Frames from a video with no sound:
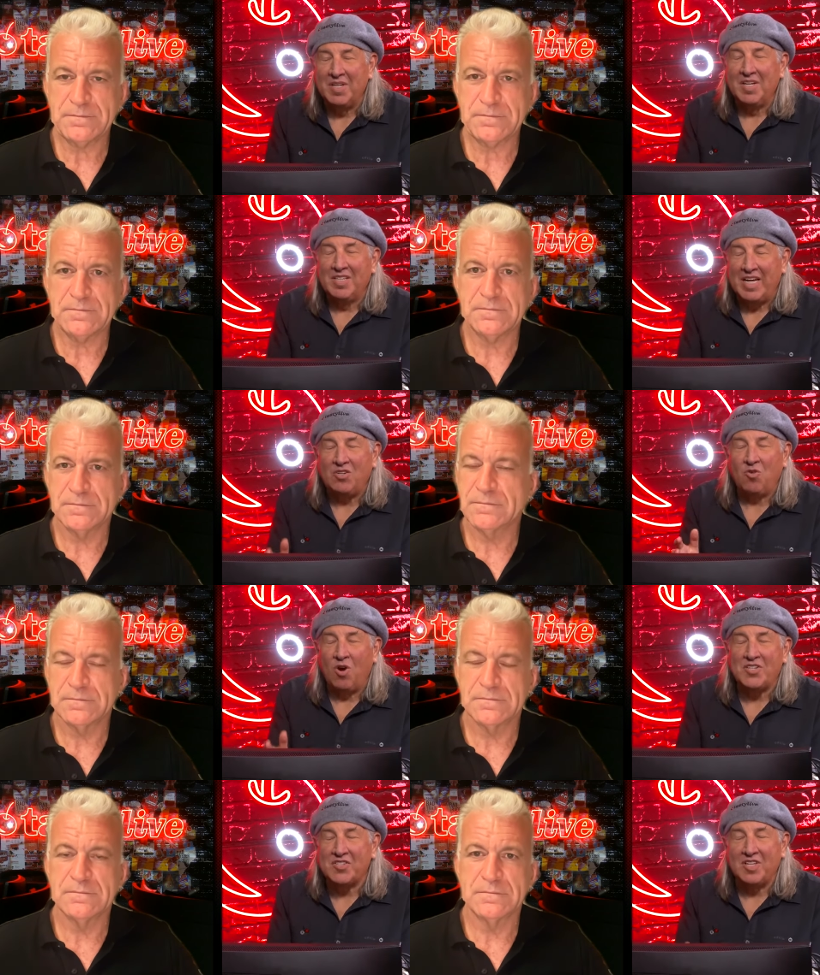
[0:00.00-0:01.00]
Speaker 1: They
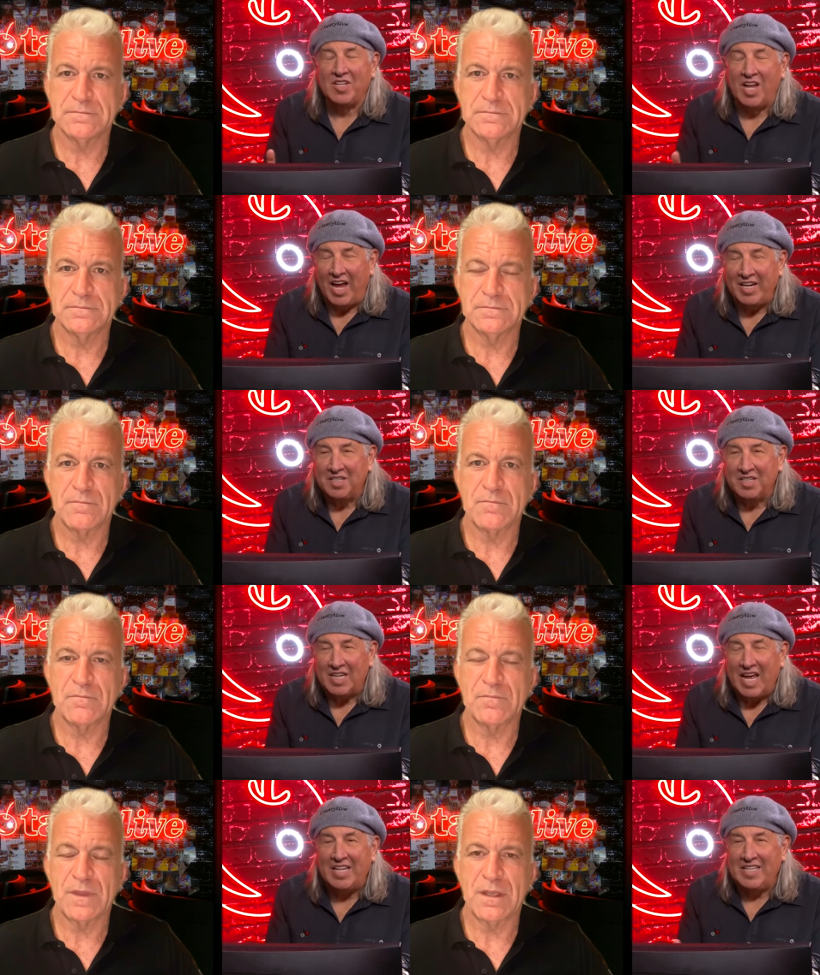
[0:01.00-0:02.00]
crossed the line
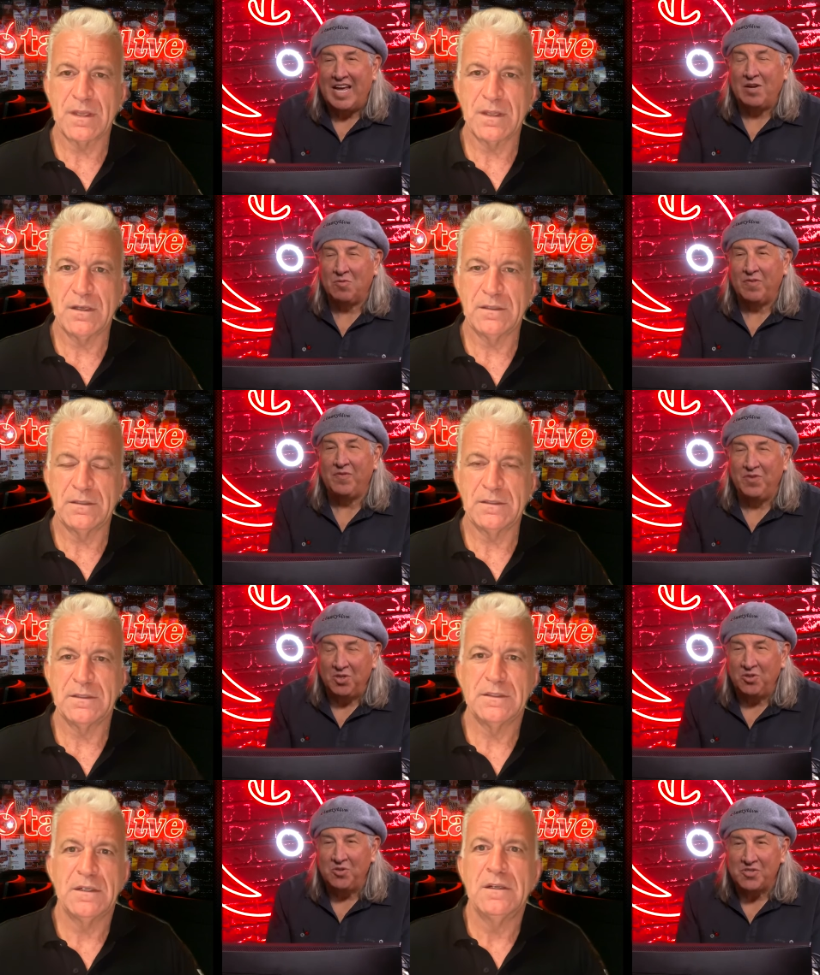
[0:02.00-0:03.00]
and they
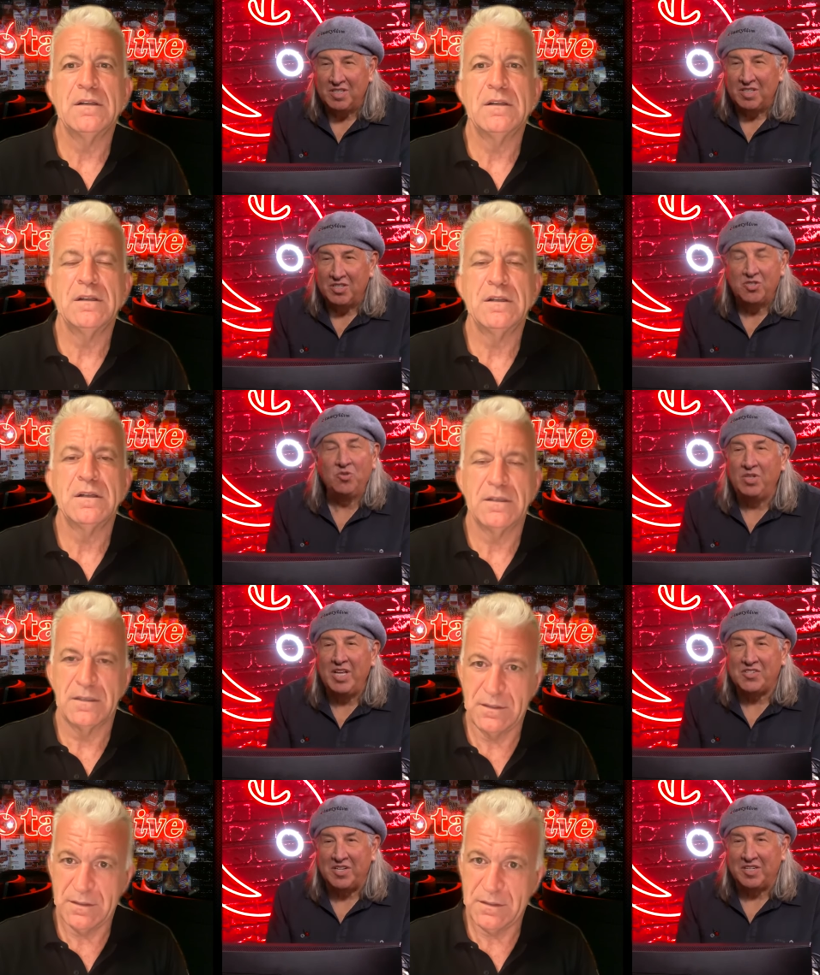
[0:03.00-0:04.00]
refused to
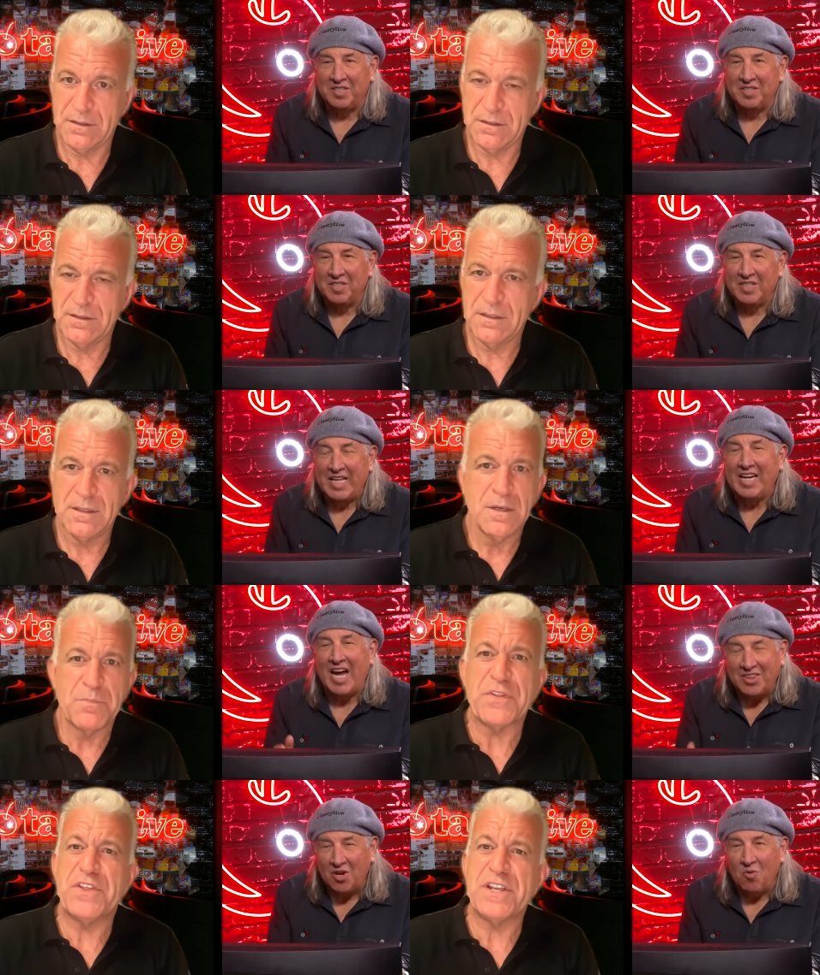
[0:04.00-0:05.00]
listen. They
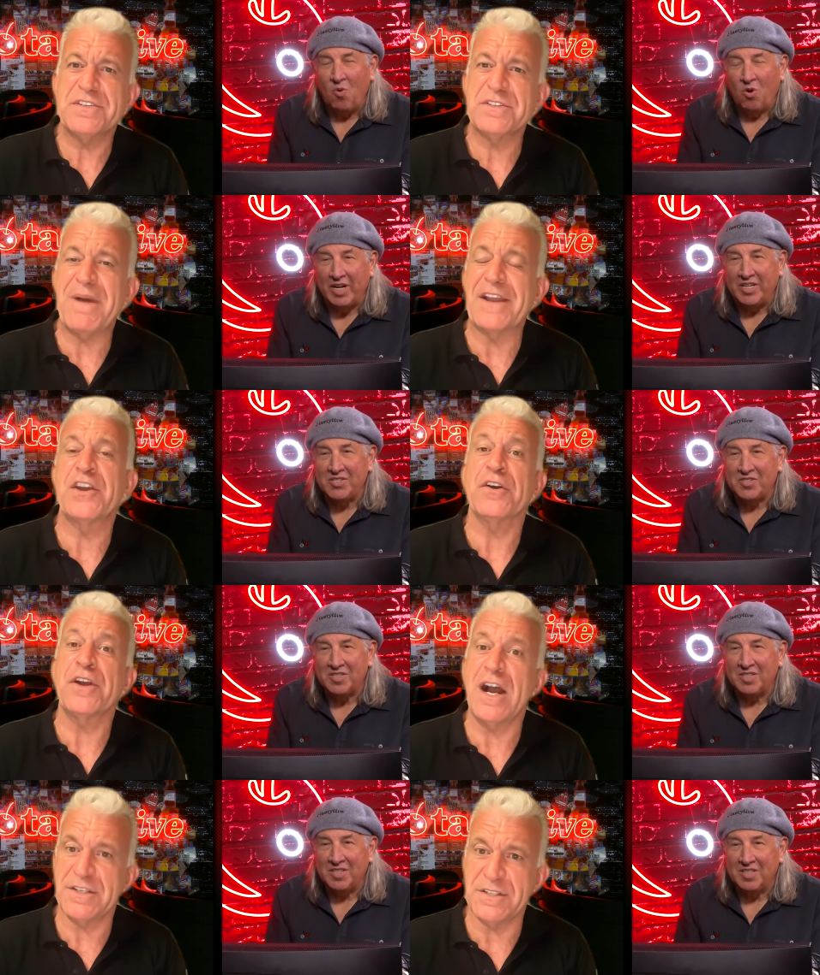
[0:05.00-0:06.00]
got their but warnings. This is my
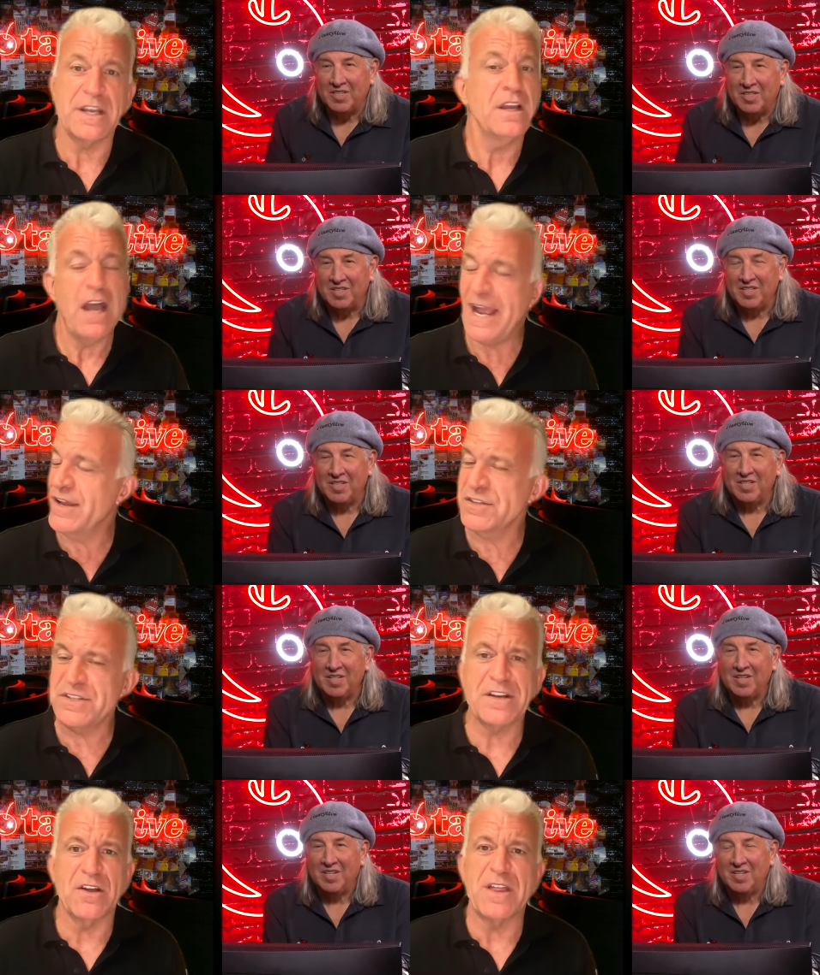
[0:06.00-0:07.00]
Speaker 2: curiosity. I
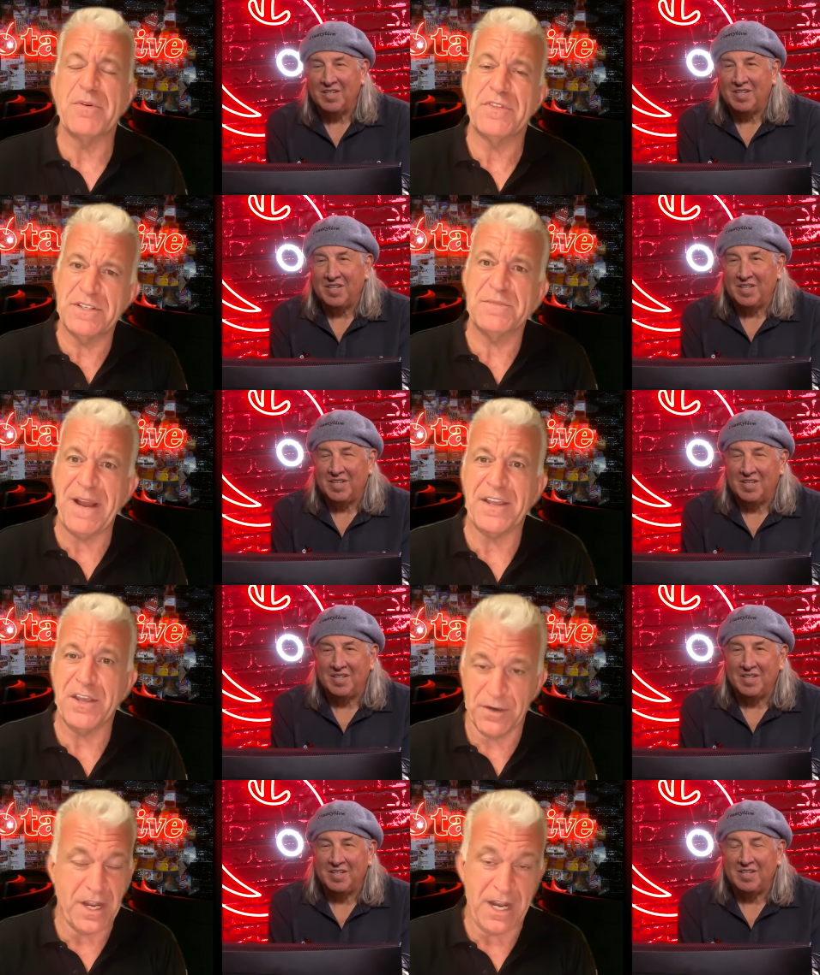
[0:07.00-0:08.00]
understand all that, but this is
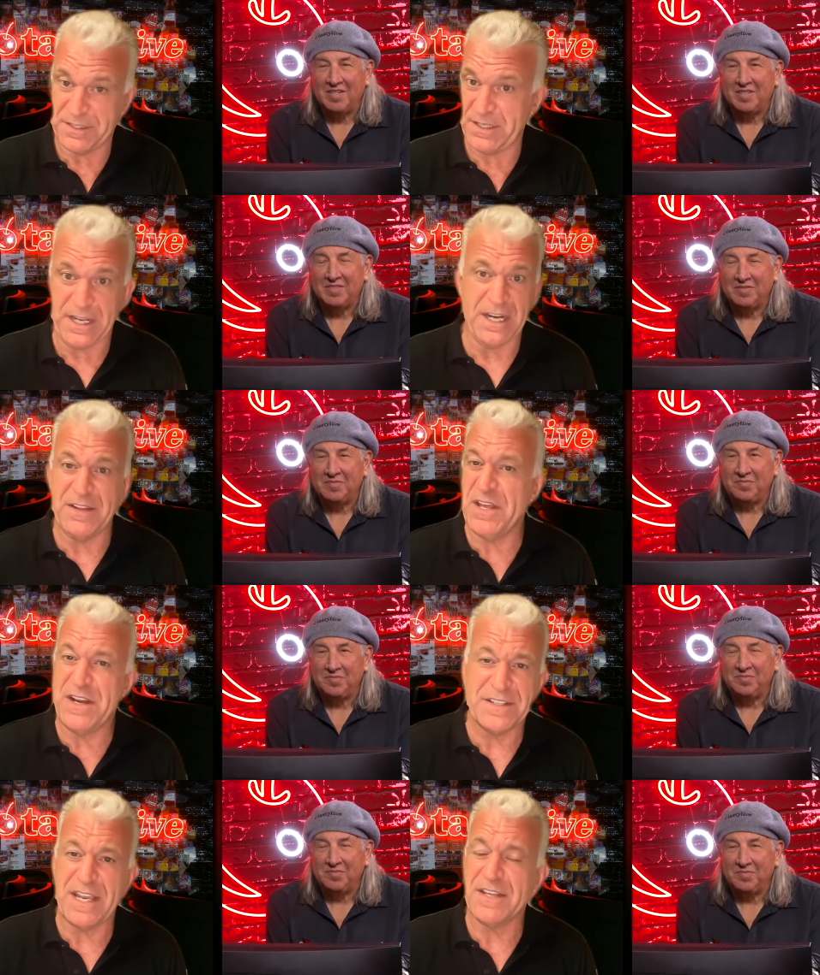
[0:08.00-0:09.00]
my curiosity. And,
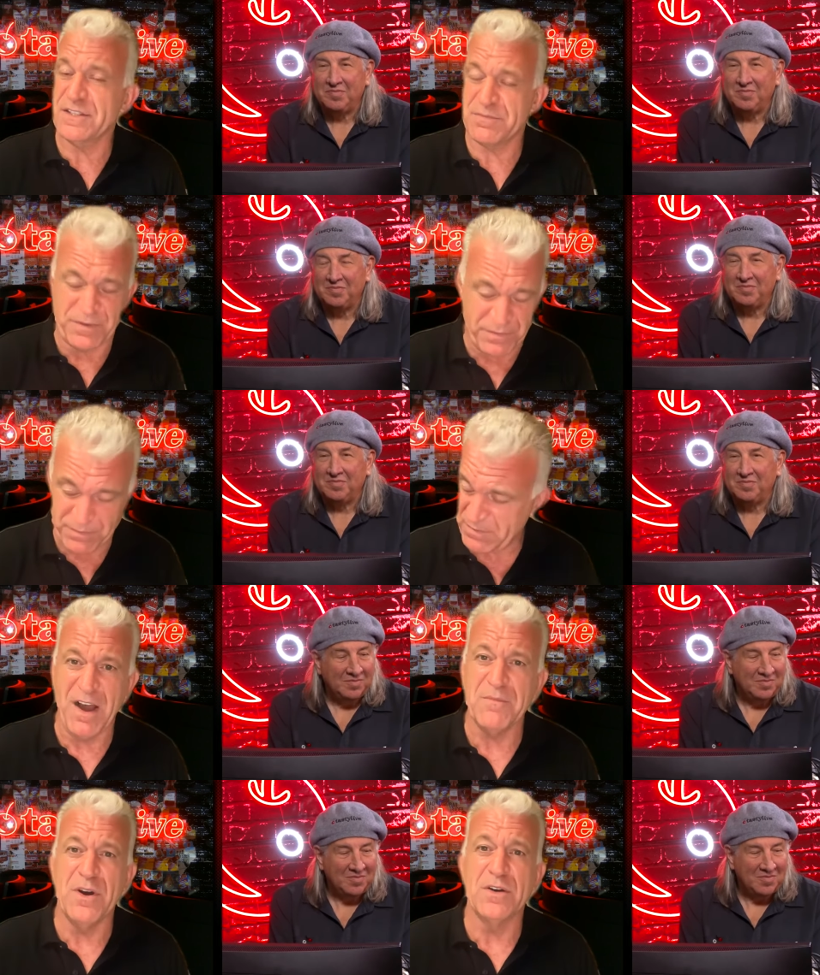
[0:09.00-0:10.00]
and I say this with
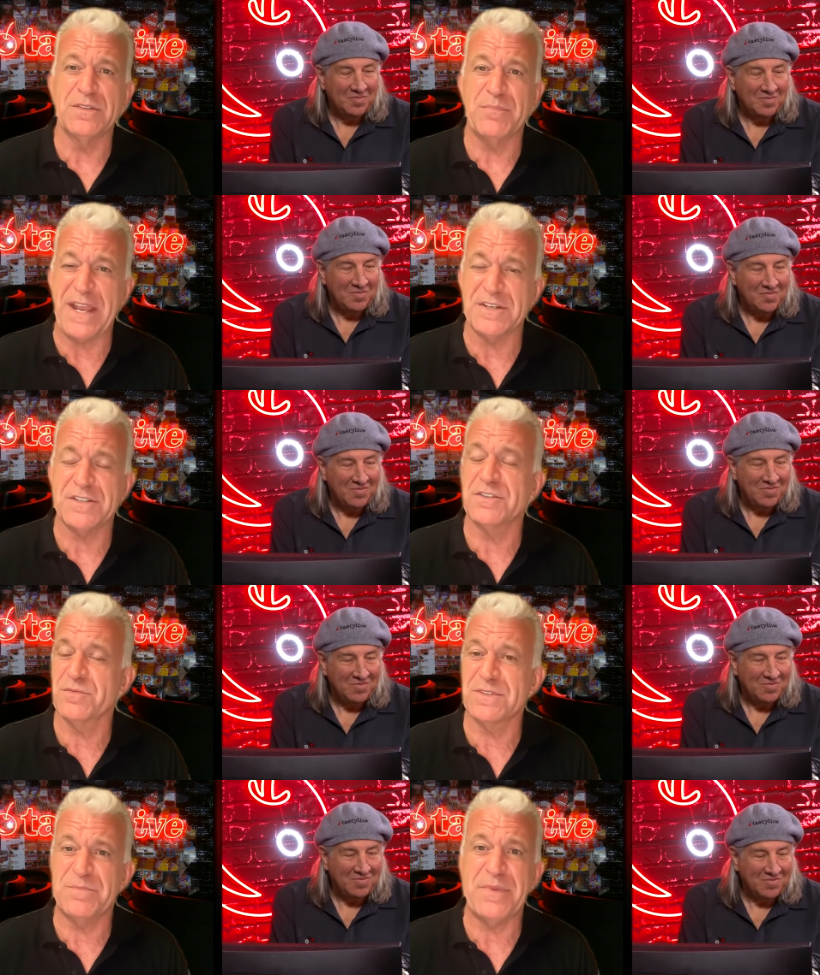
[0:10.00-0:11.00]
utmost
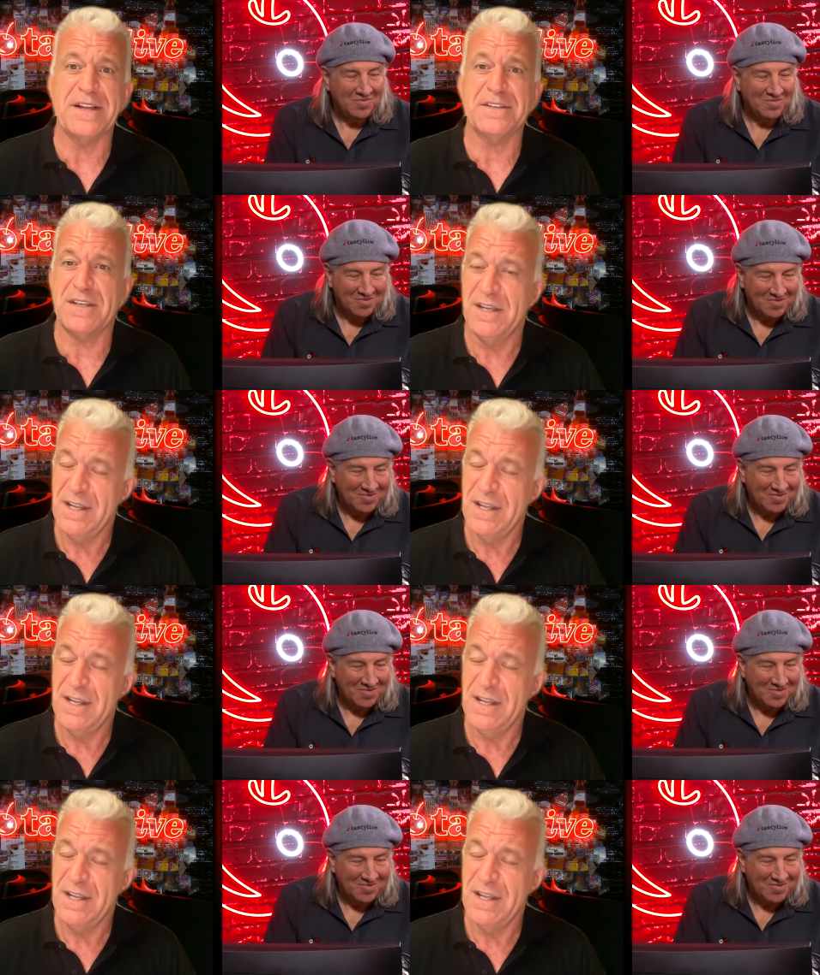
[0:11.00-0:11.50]
patience, respect,